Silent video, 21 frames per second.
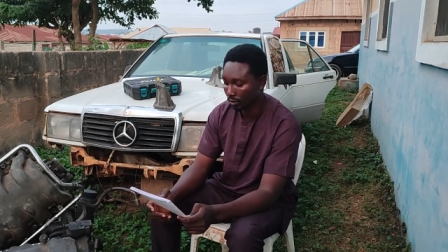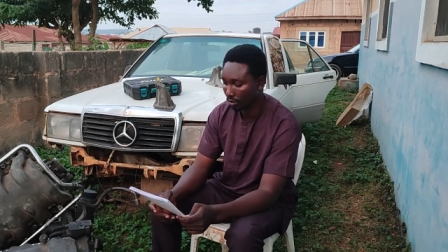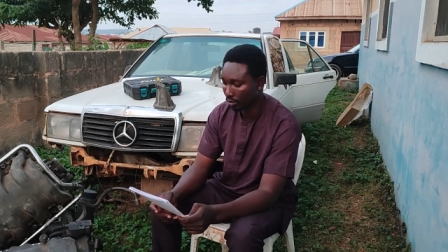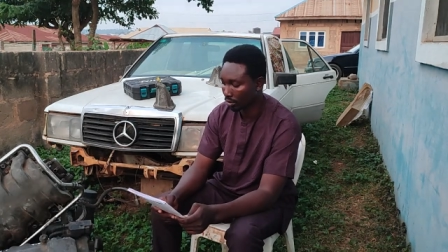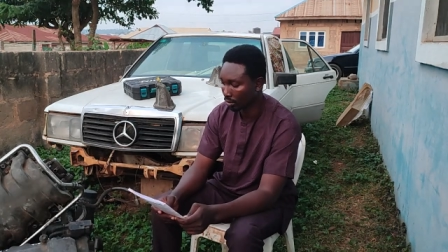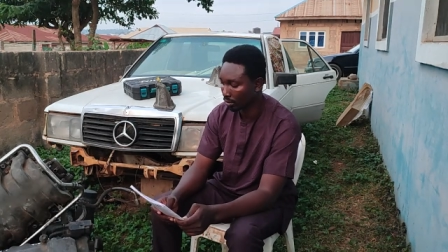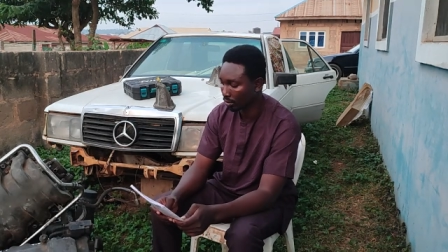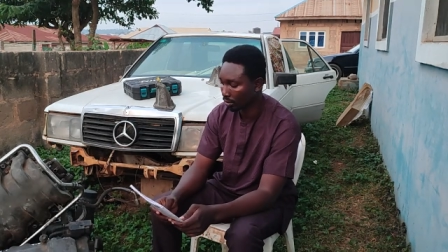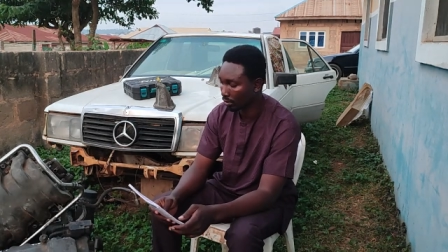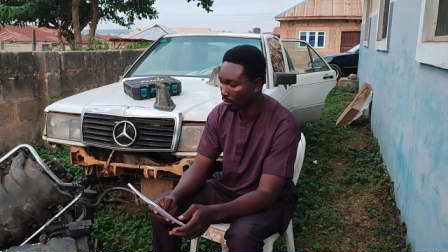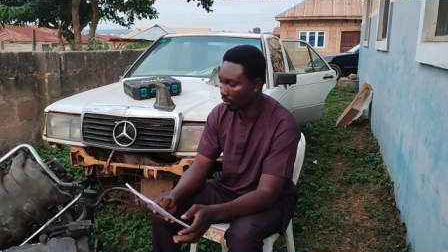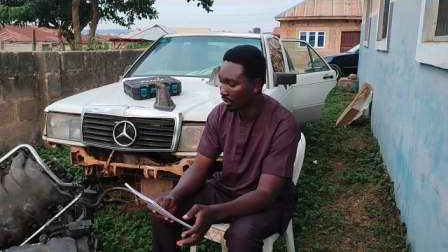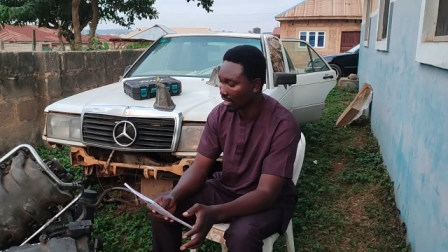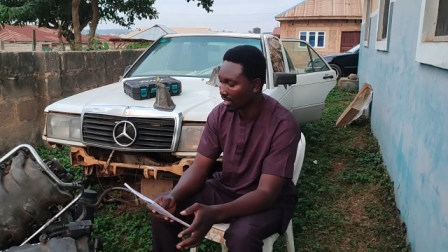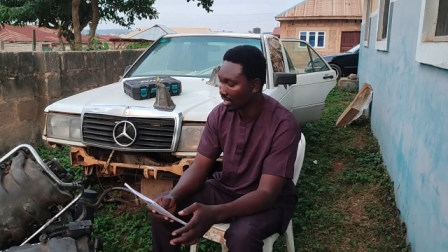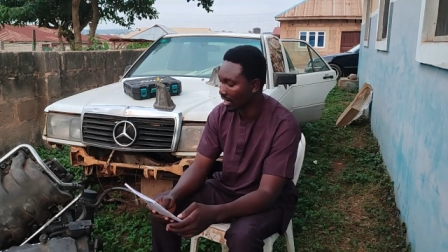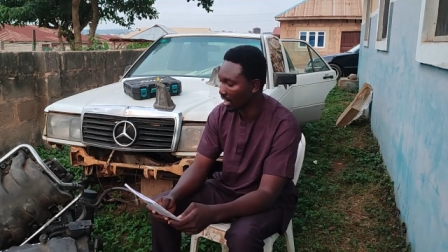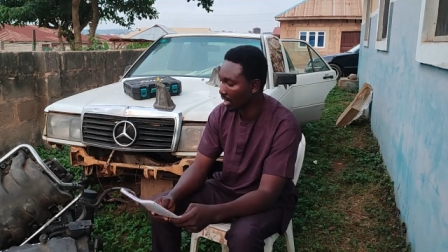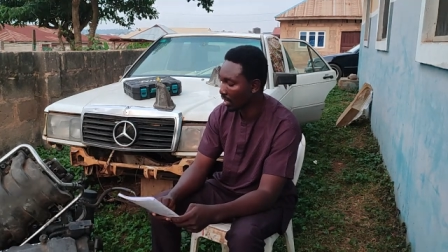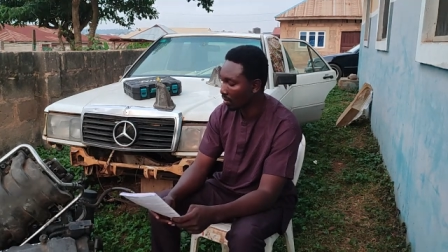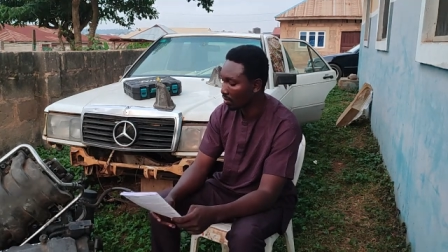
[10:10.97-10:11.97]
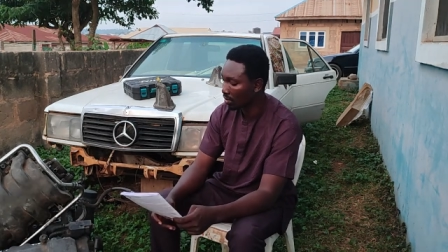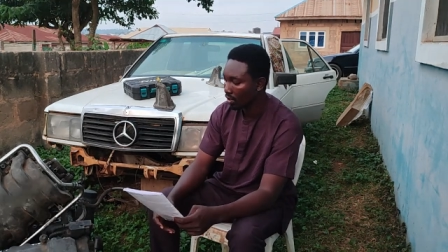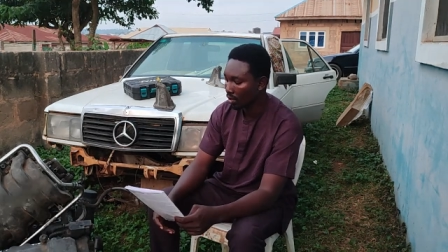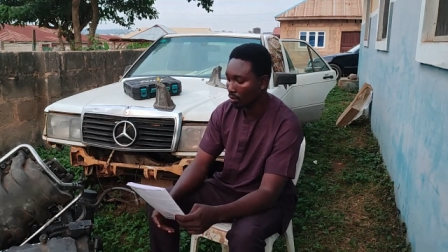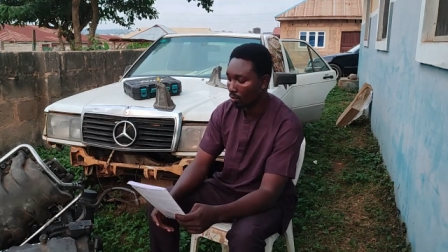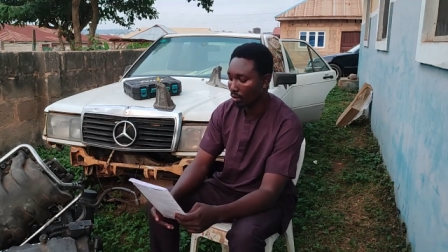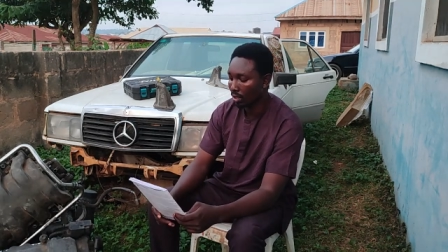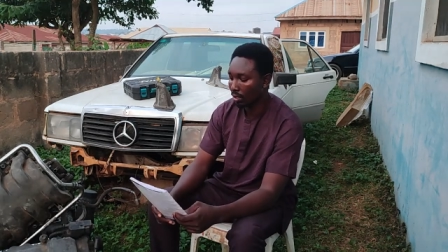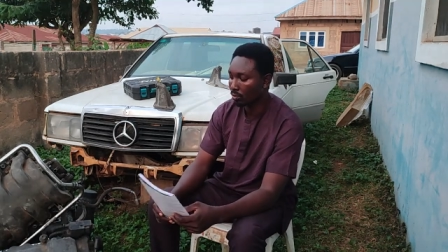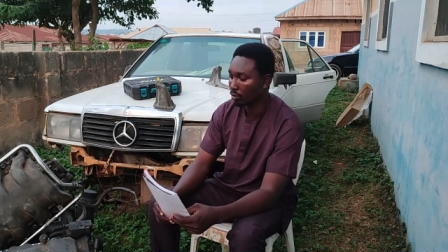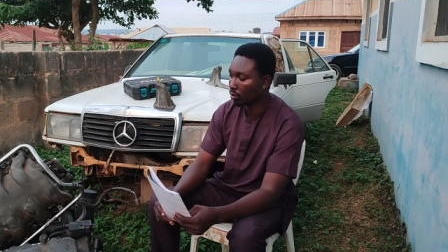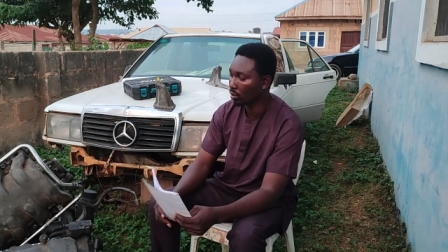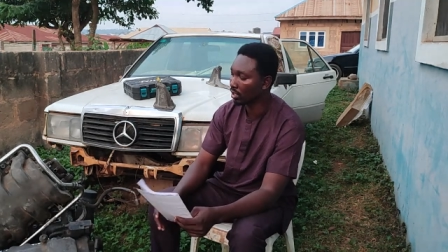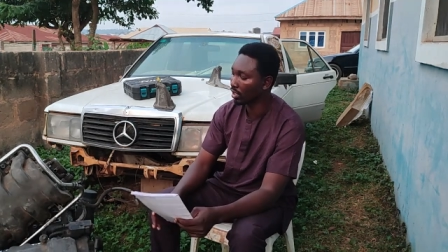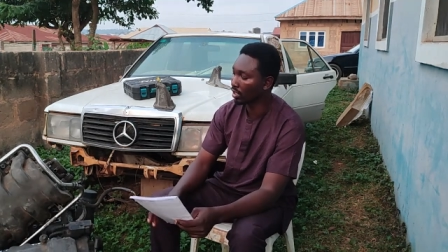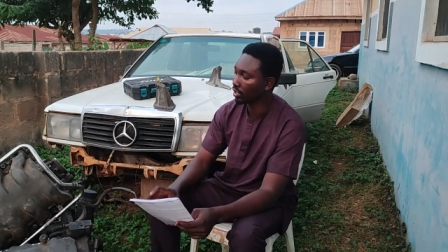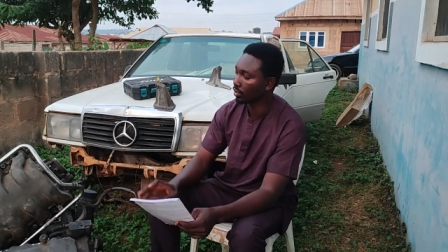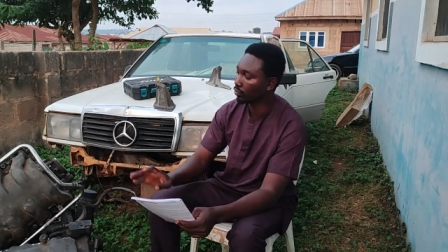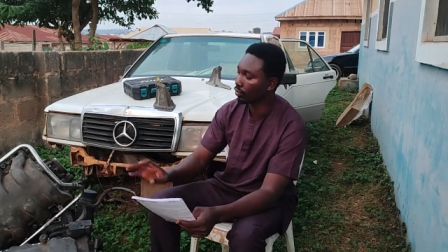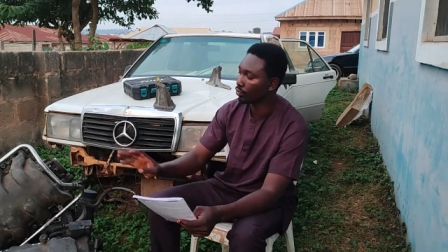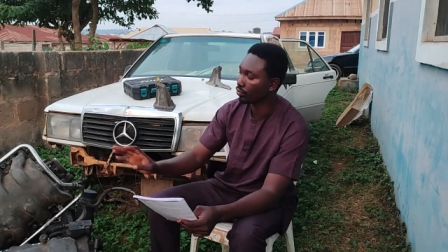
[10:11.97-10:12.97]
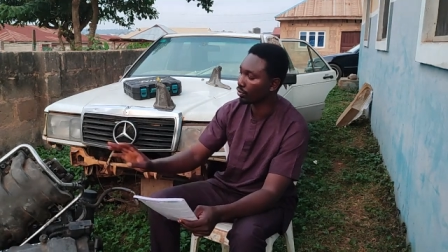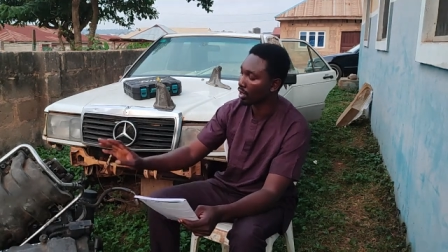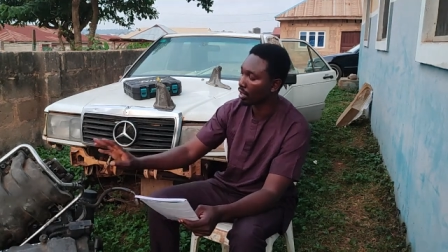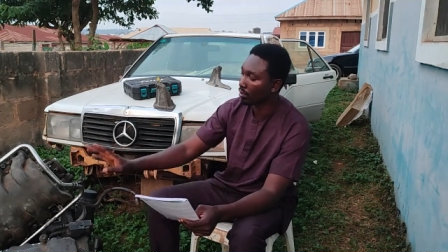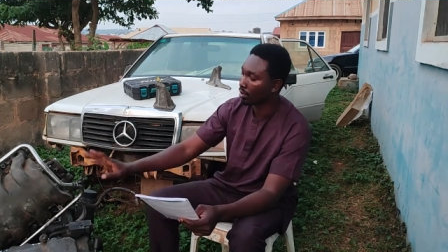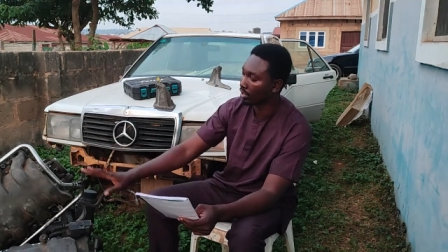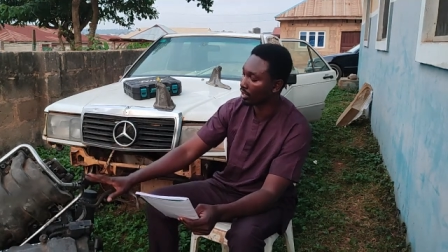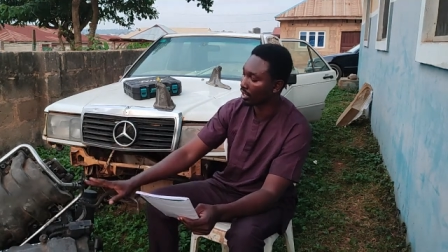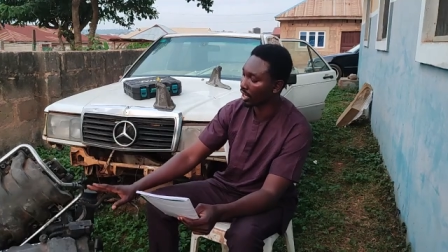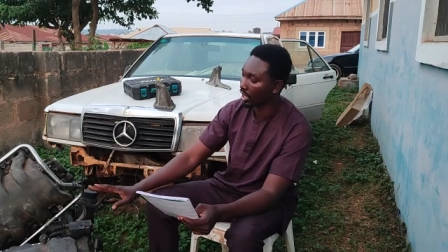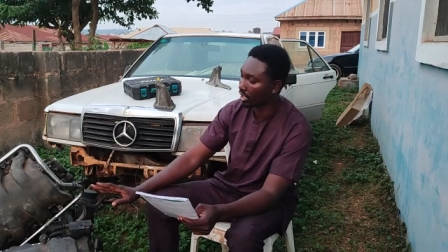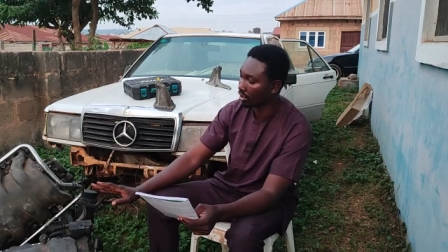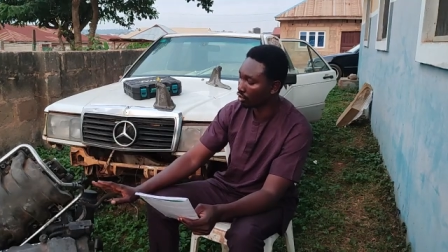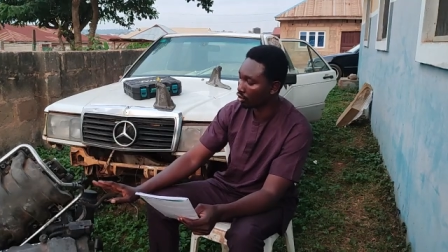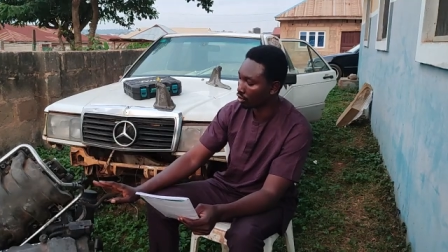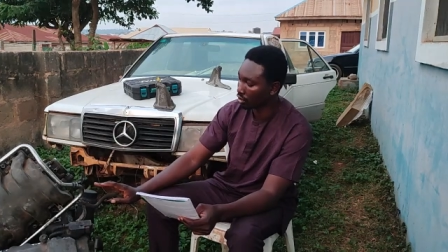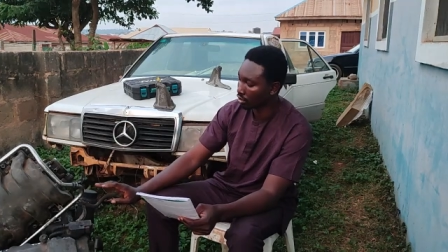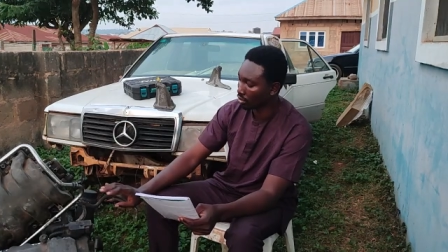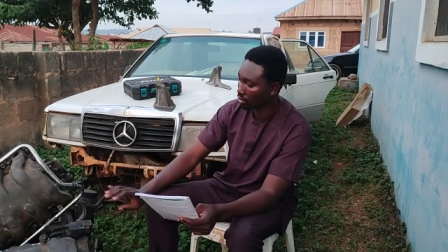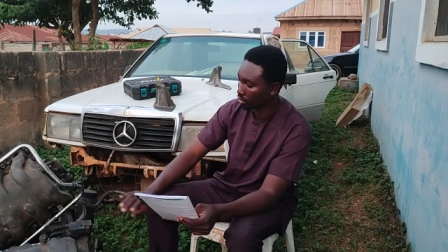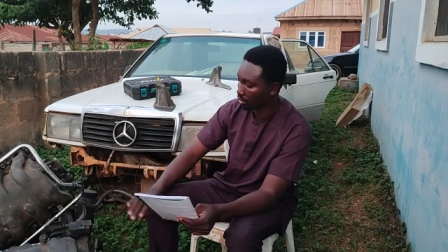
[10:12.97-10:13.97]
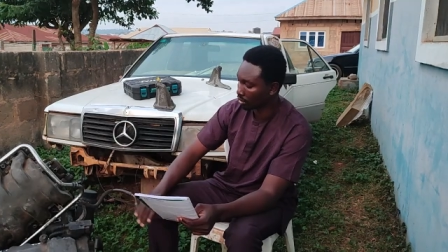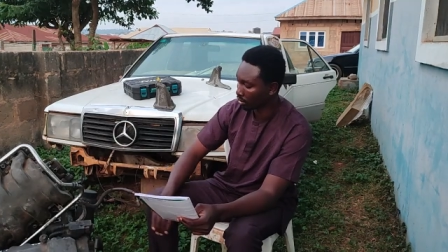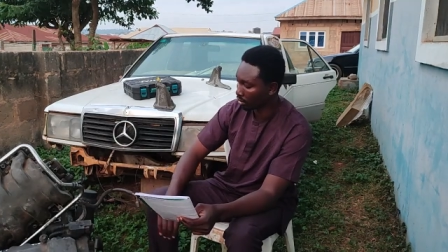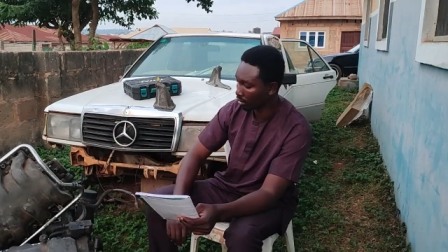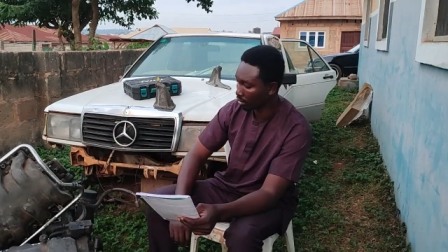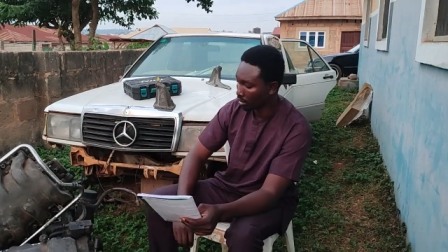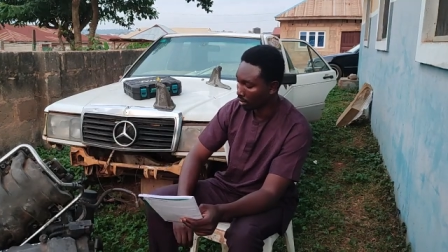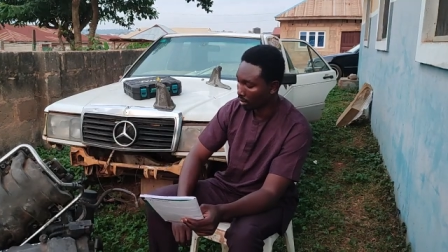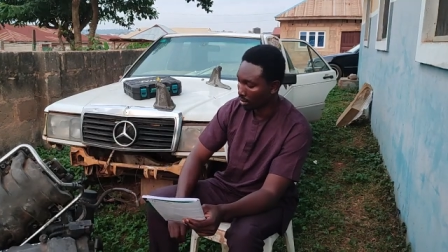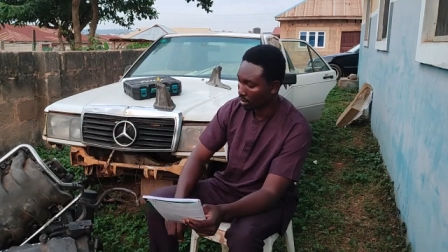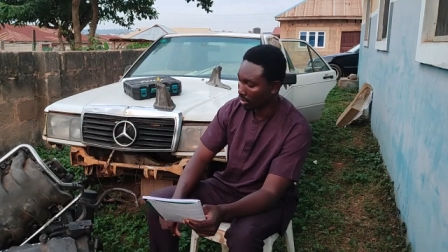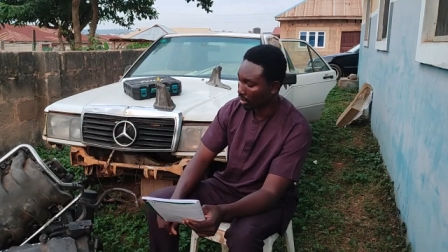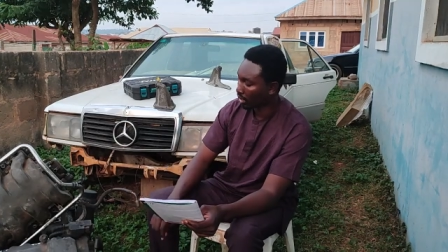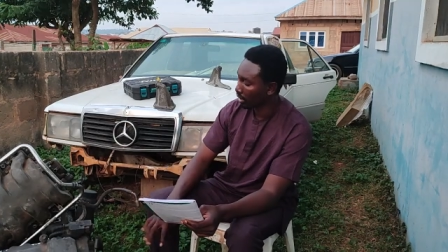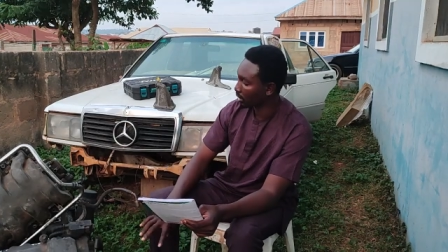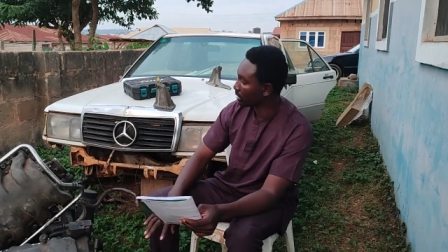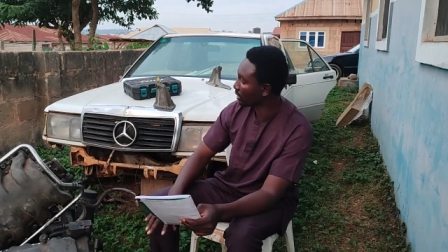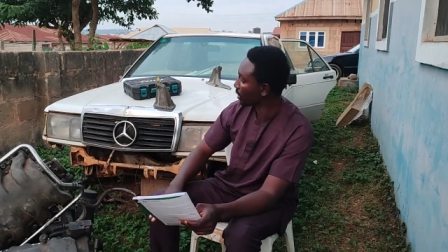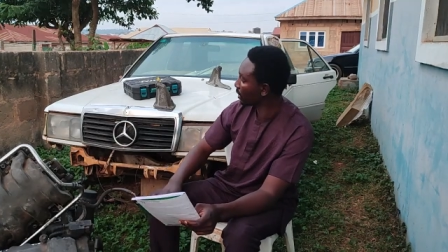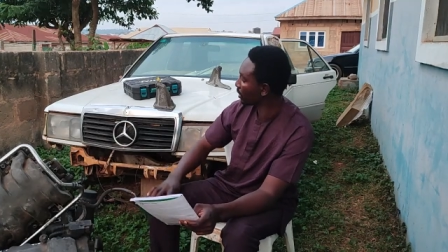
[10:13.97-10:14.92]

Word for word: so right now, what I'm doing is preparing the engine and